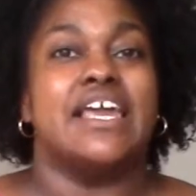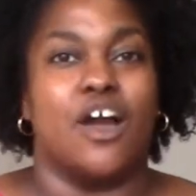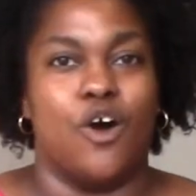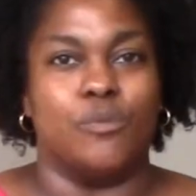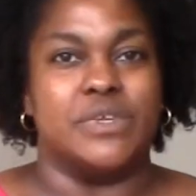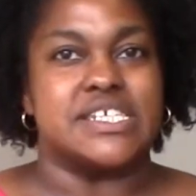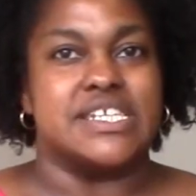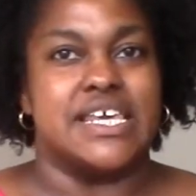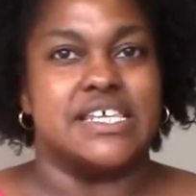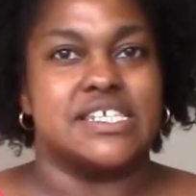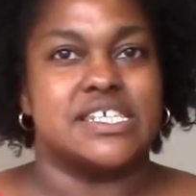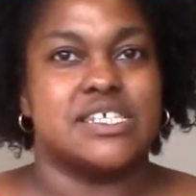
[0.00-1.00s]

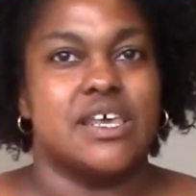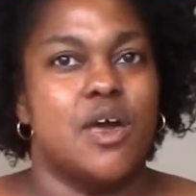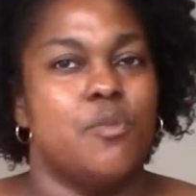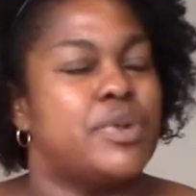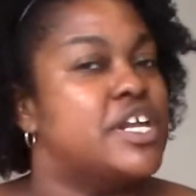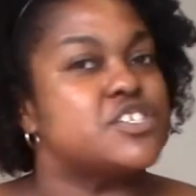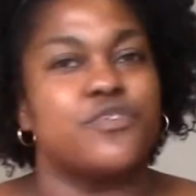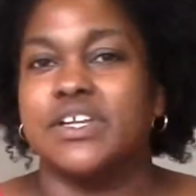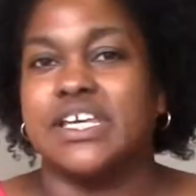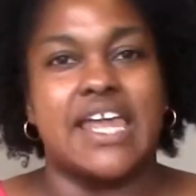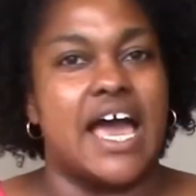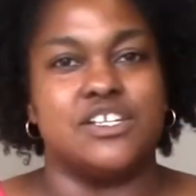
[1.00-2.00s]
homelessness, but it's
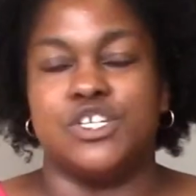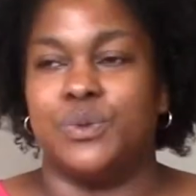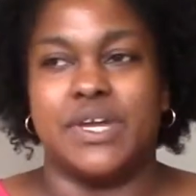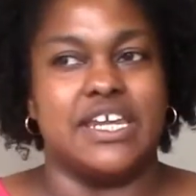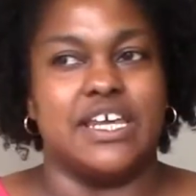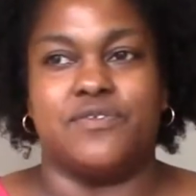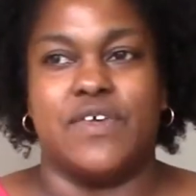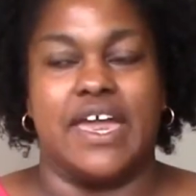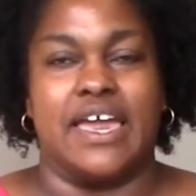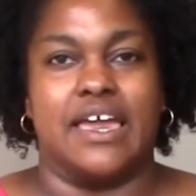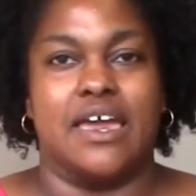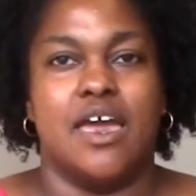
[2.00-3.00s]
really not doing
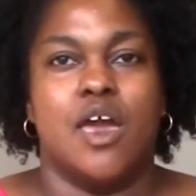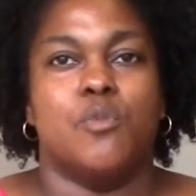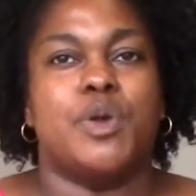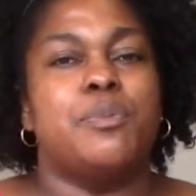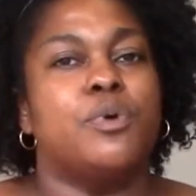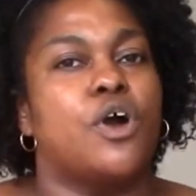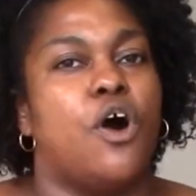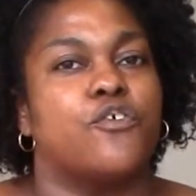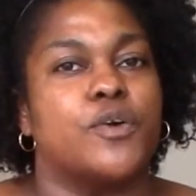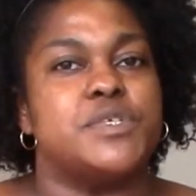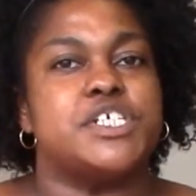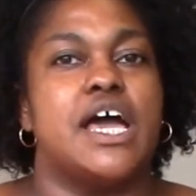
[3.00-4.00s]
anything. People go
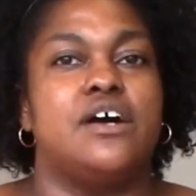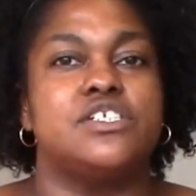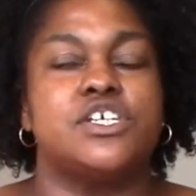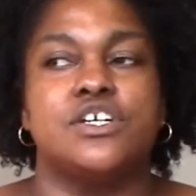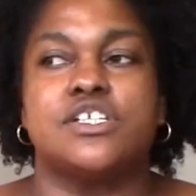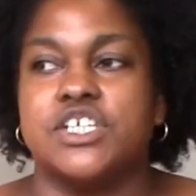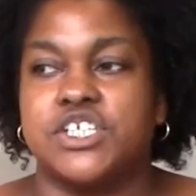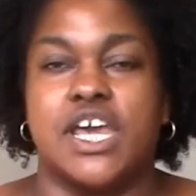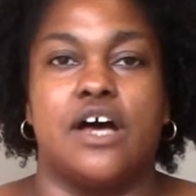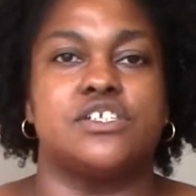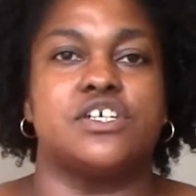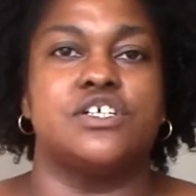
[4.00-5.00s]
from shelter to
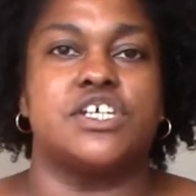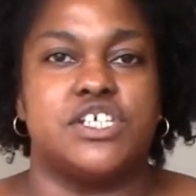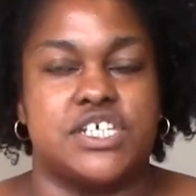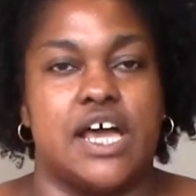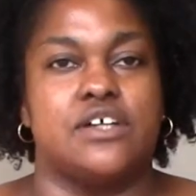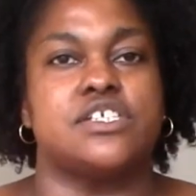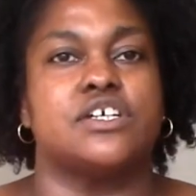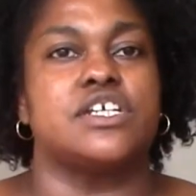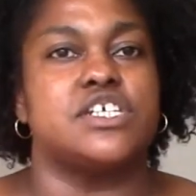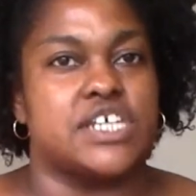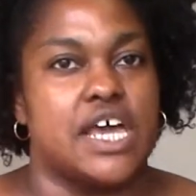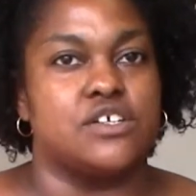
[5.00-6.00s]
shelter to shelter
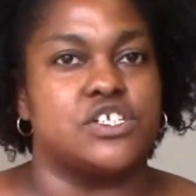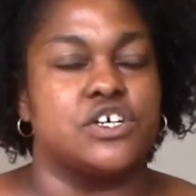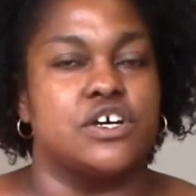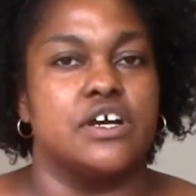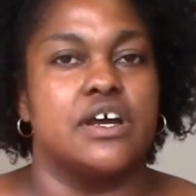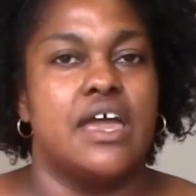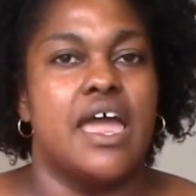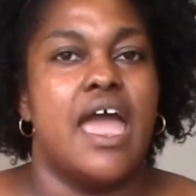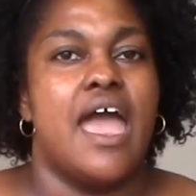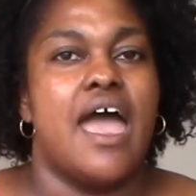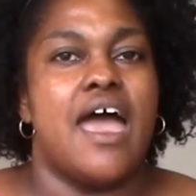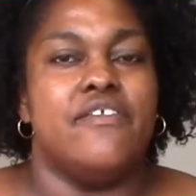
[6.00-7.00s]
to shelter,
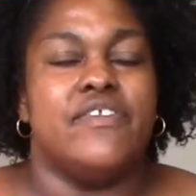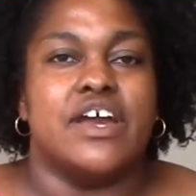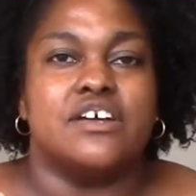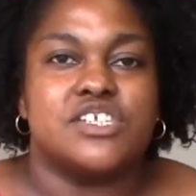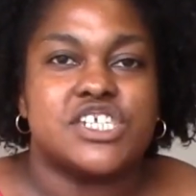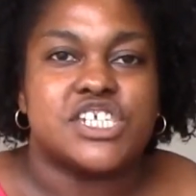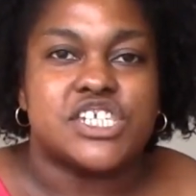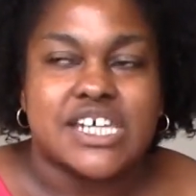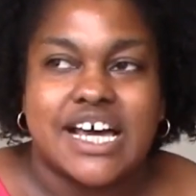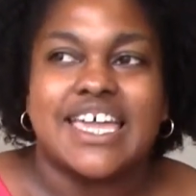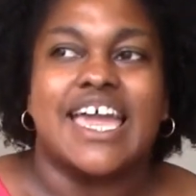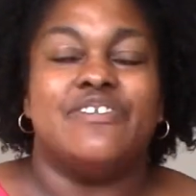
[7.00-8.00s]
and they're
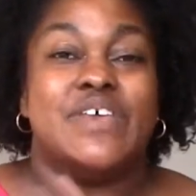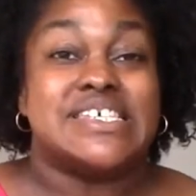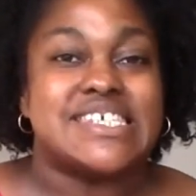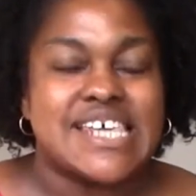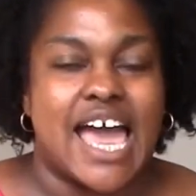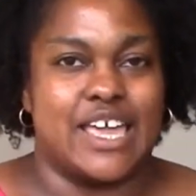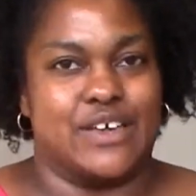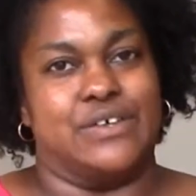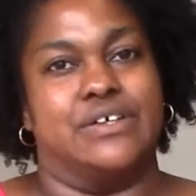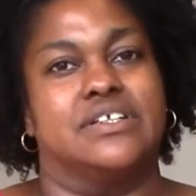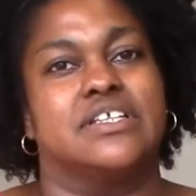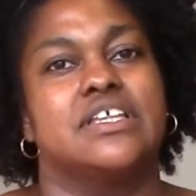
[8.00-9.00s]
stuck in this
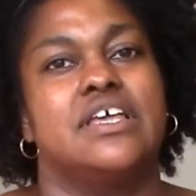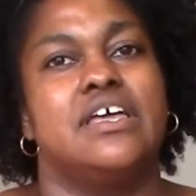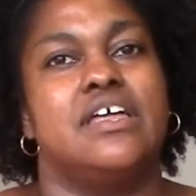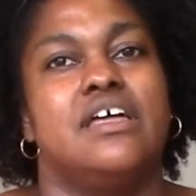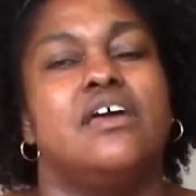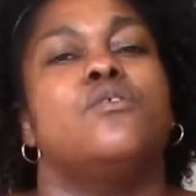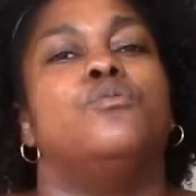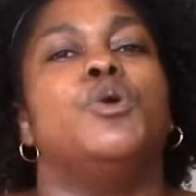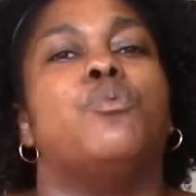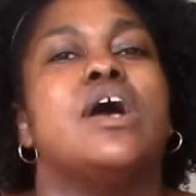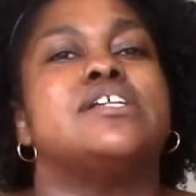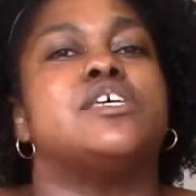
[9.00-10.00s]
cycle. We
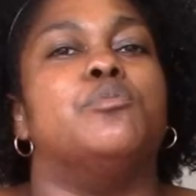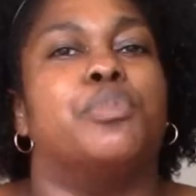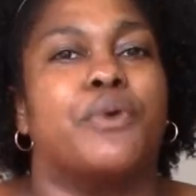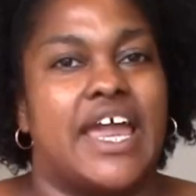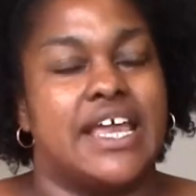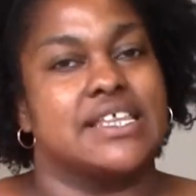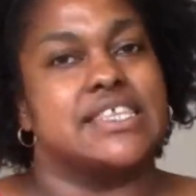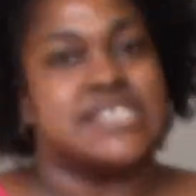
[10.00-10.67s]
want to break the